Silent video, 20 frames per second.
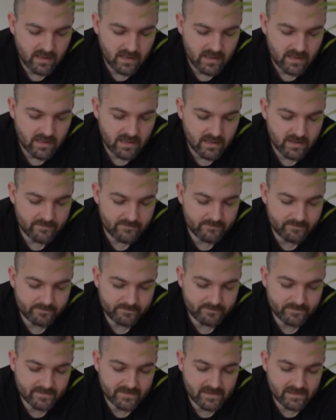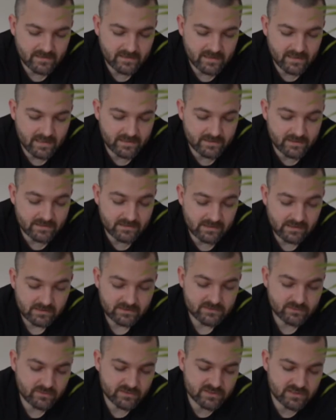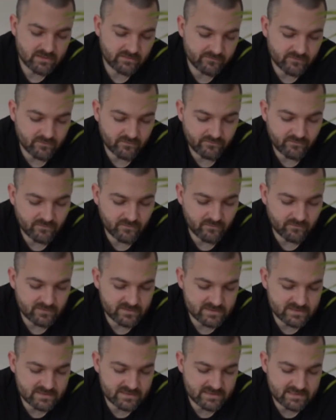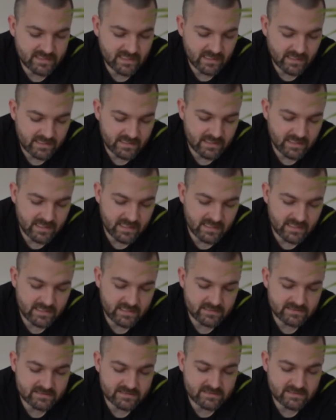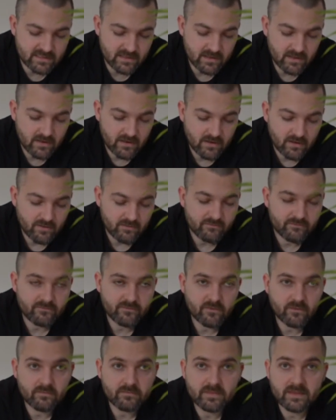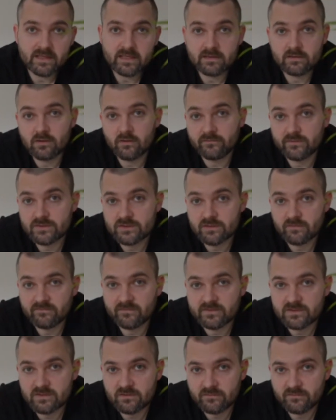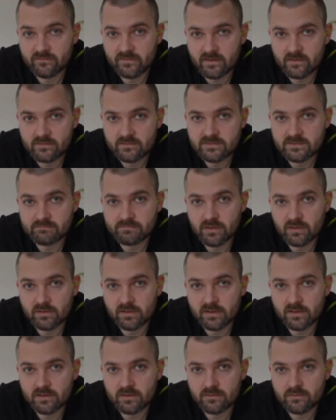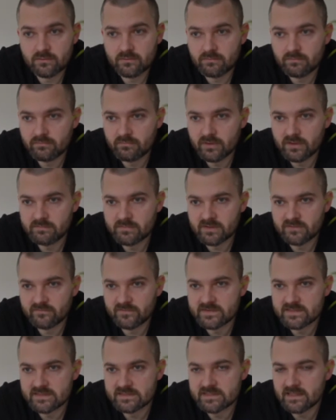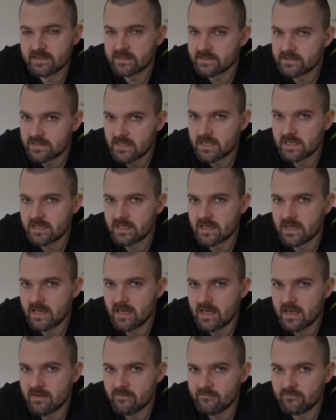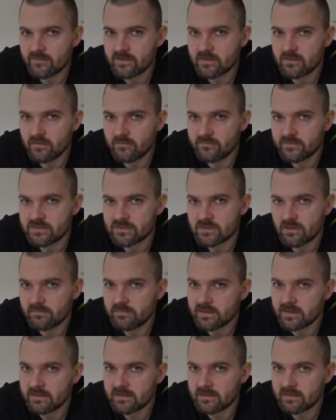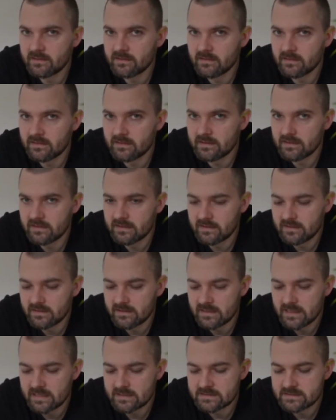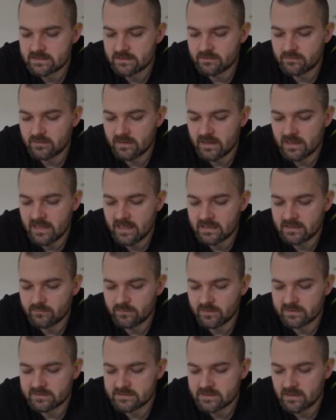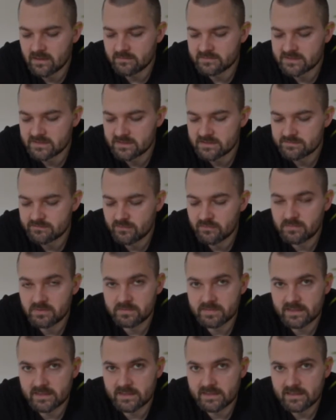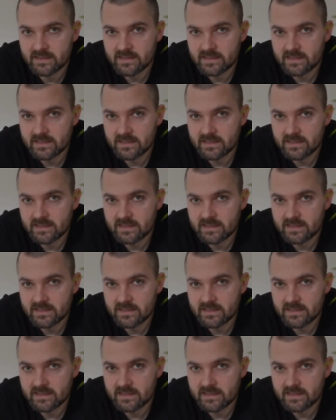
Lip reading: And then the last question I've got for us today is from the Coffee Shop Photographer, who's a blogger who pretty much visits, I think, every coffee shop he can get to at any one time. So he's probably